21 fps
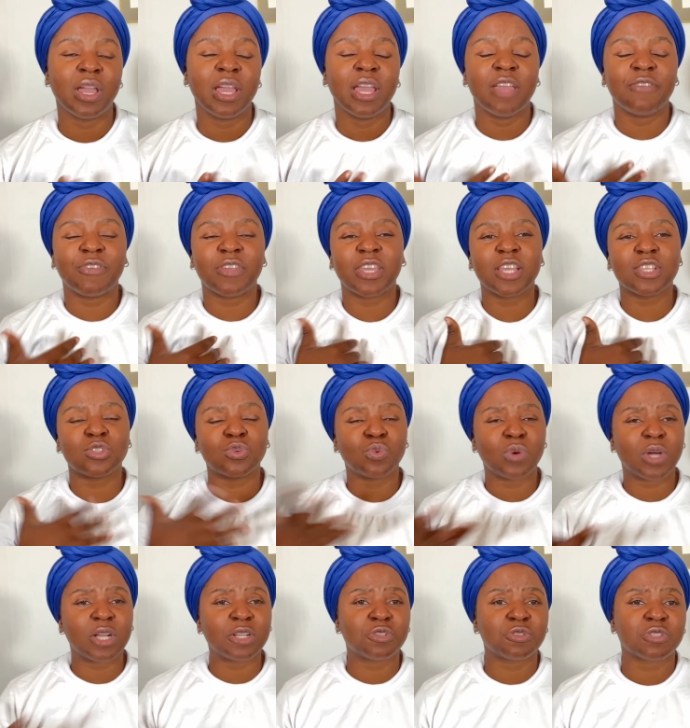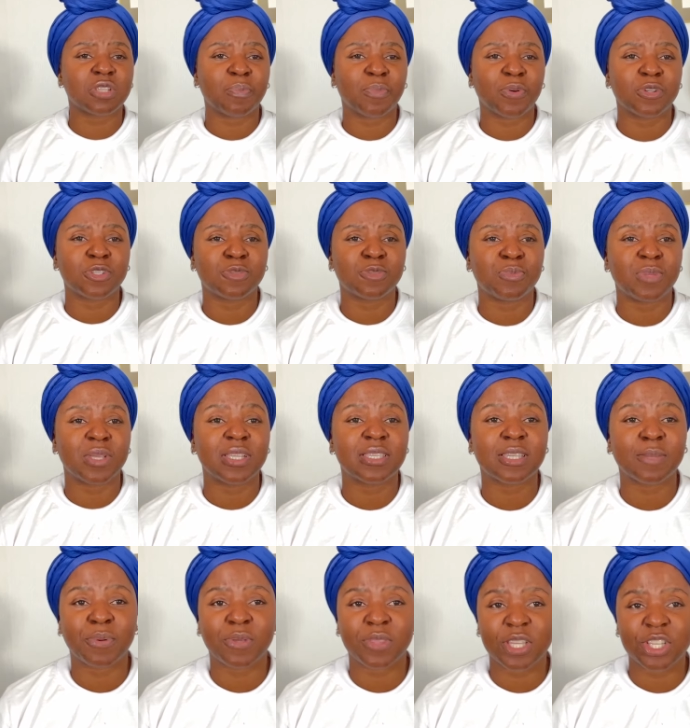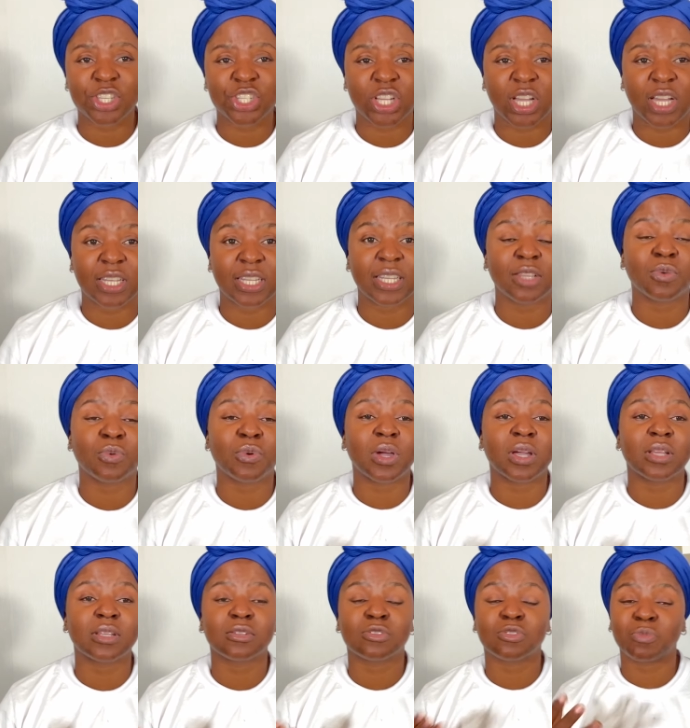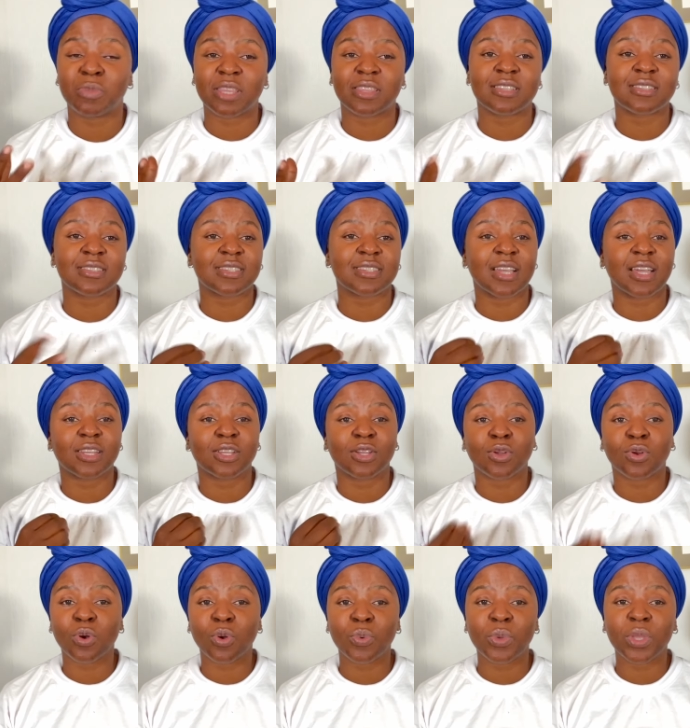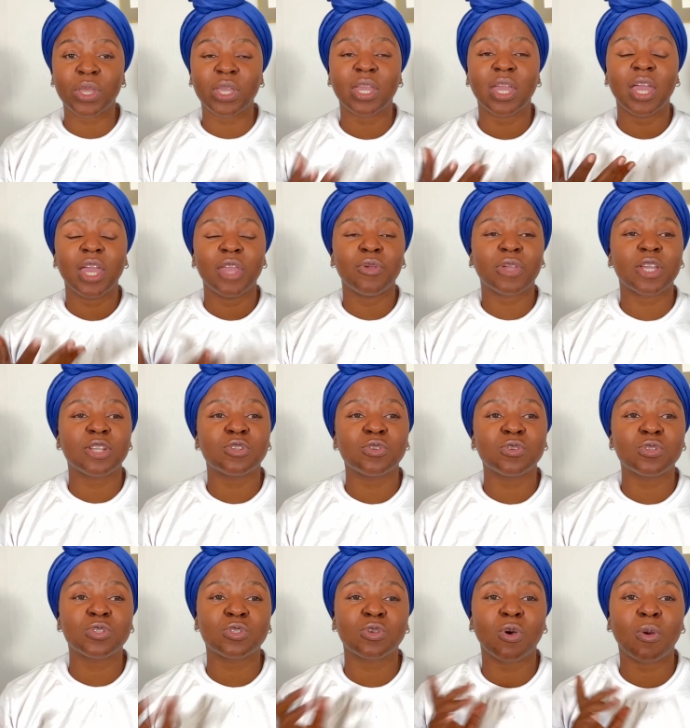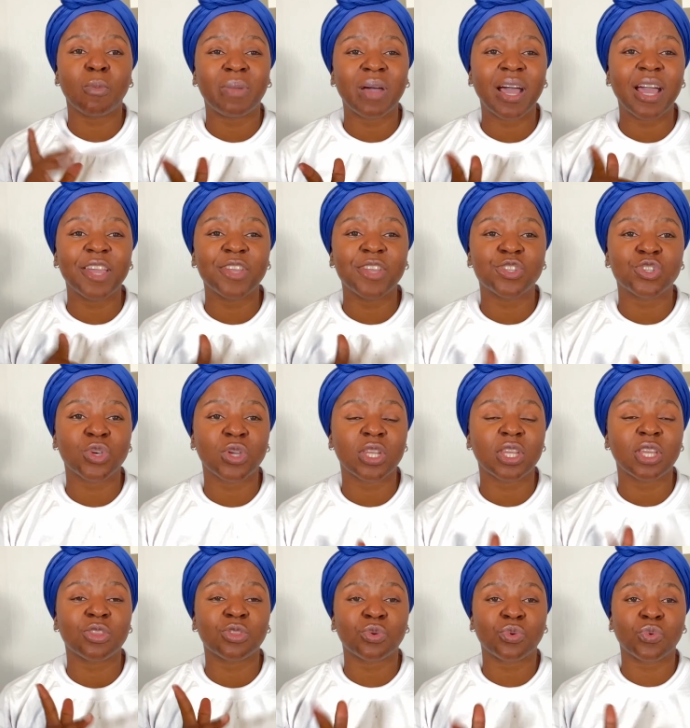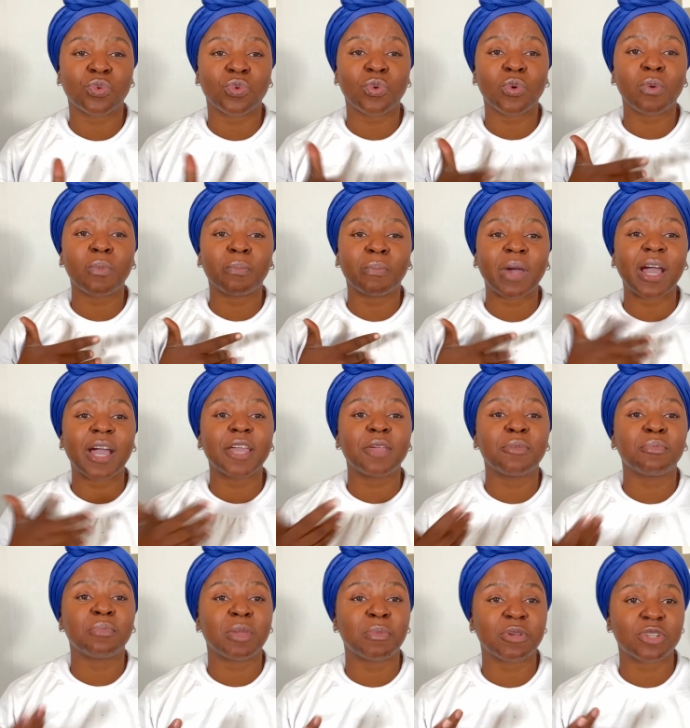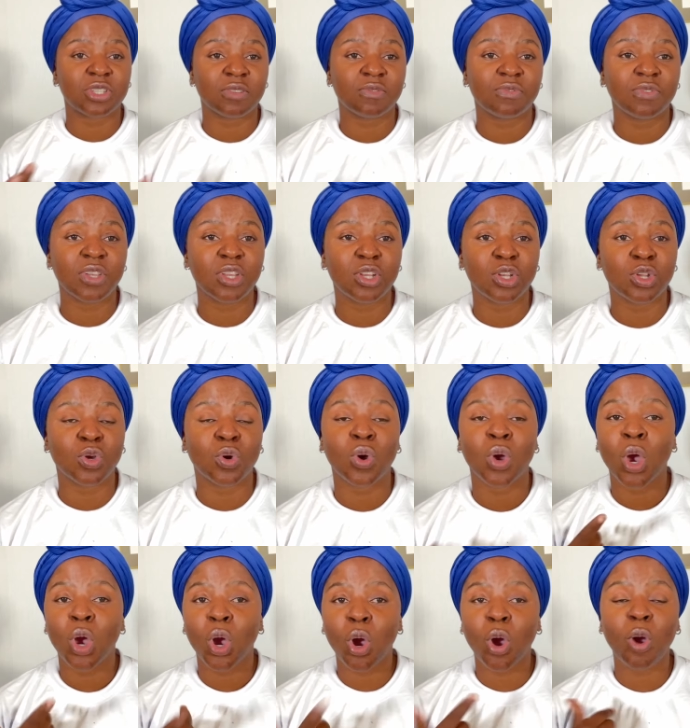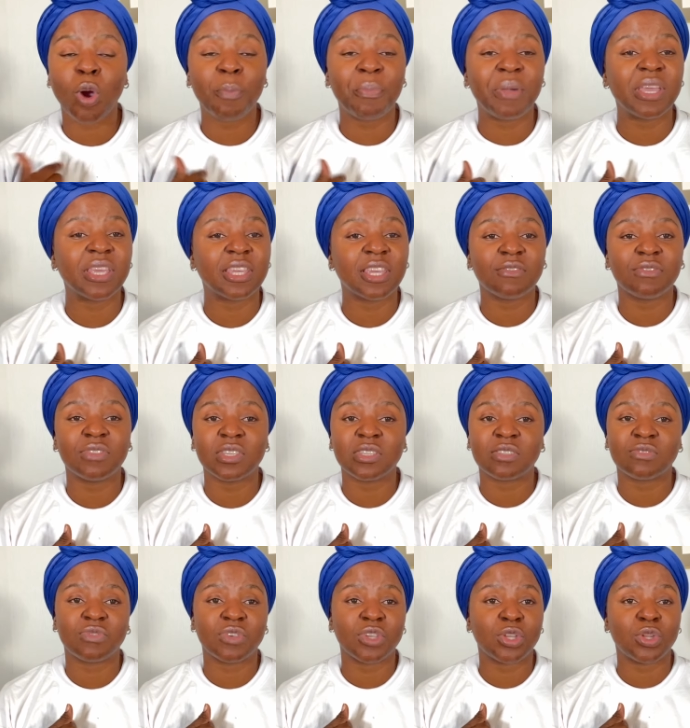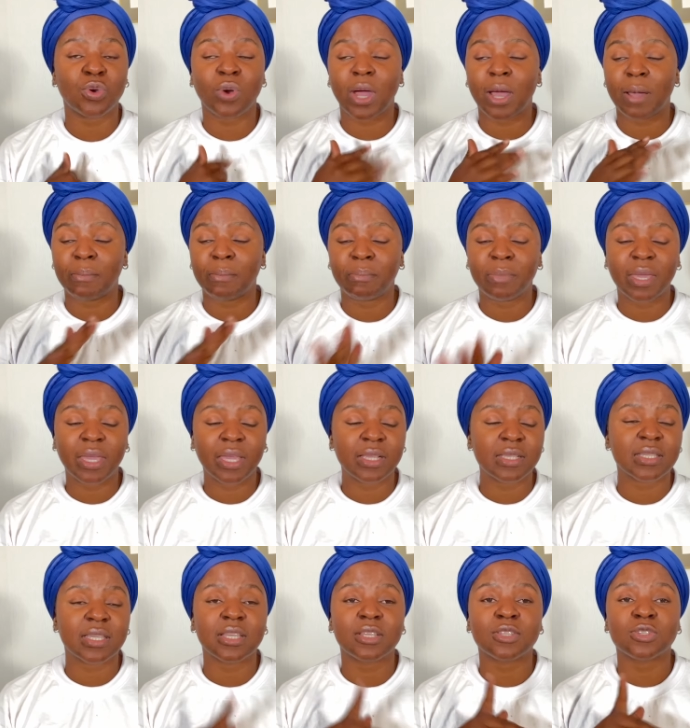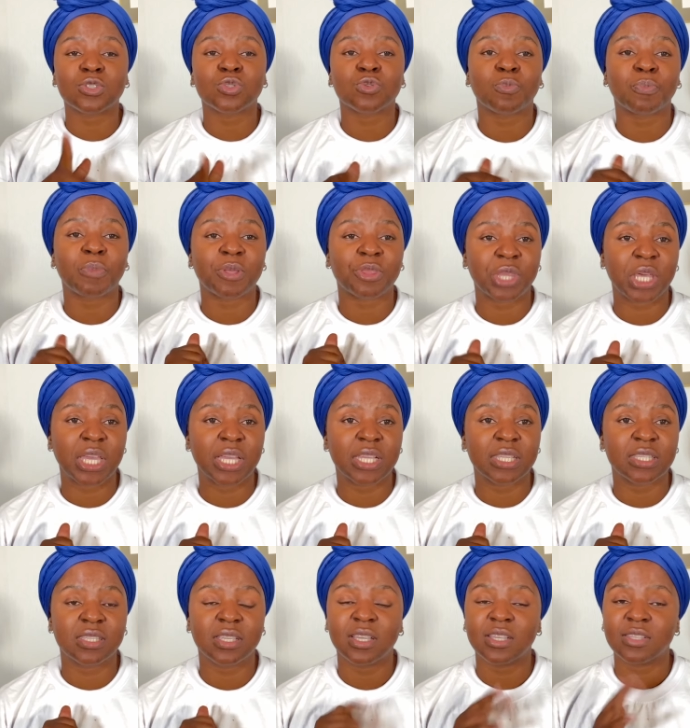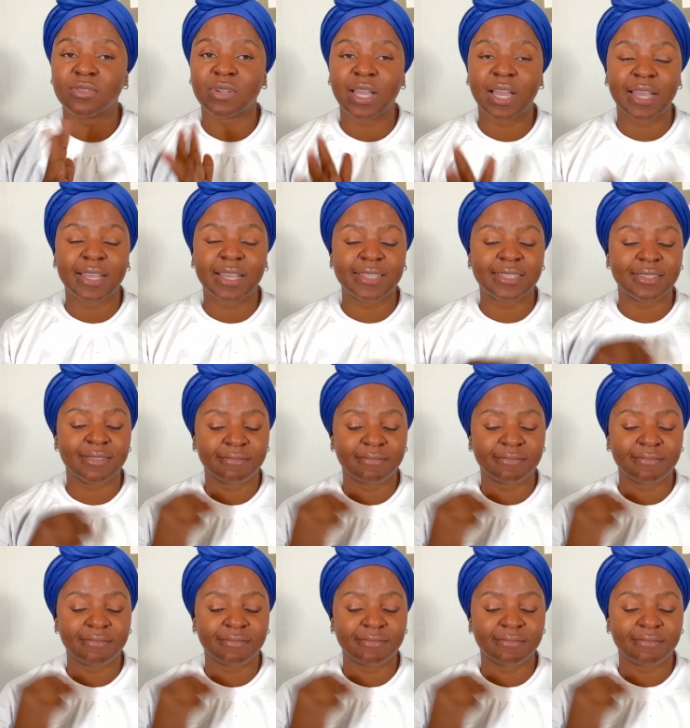If in case you want to support me, support the channel, you want to make this channel growing, you can do so by joining through my membership video or by give this video amazing super thanks. So guys,